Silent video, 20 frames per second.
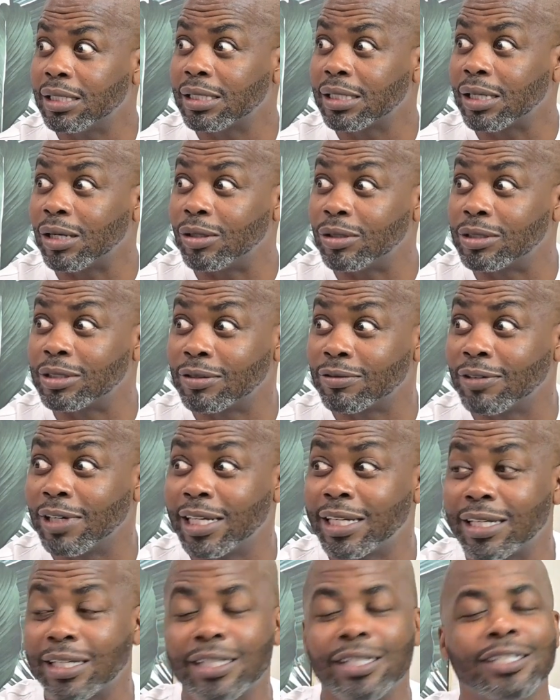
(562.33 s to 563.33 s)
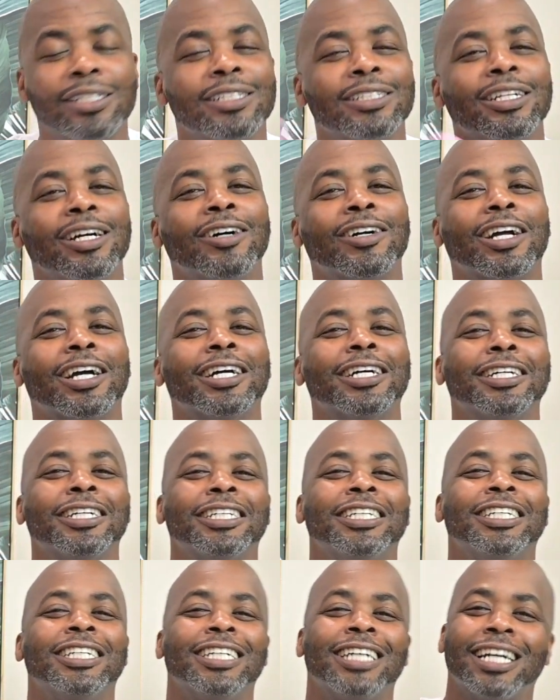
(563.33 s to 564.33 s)
Costa Rica. Okay.
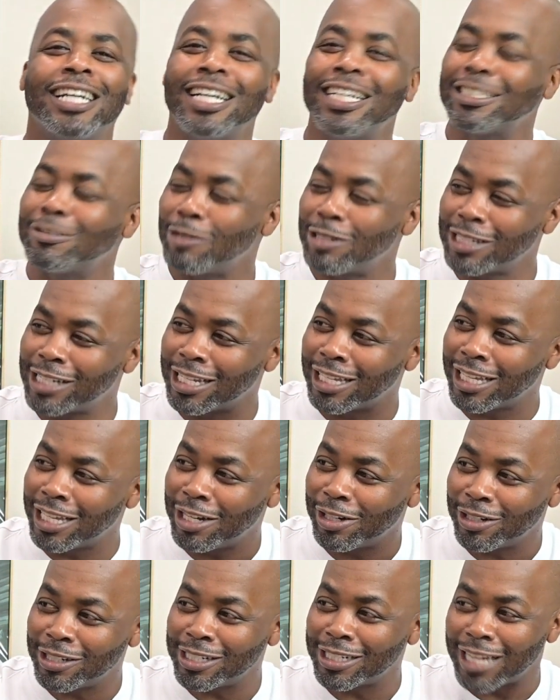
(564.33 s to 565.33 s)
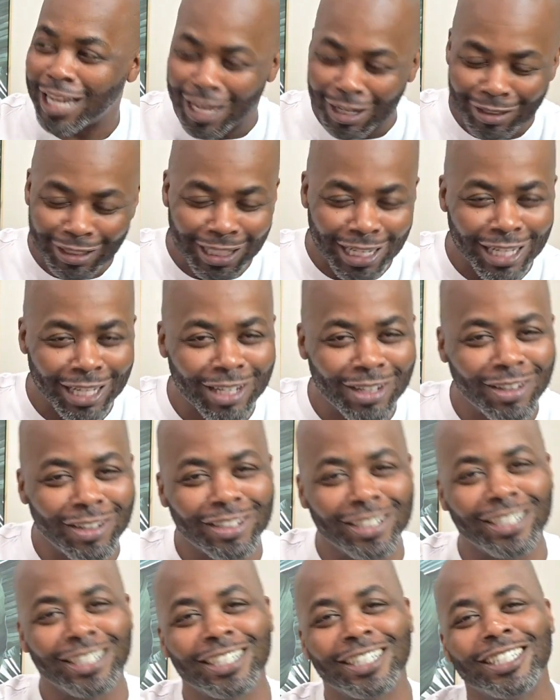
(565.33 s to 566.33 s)
That's what I say Curacao. I was getting
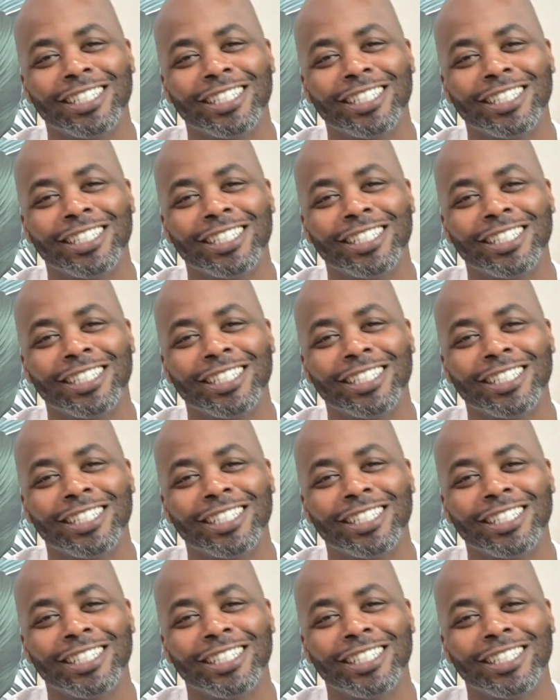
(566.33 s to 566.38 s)
close.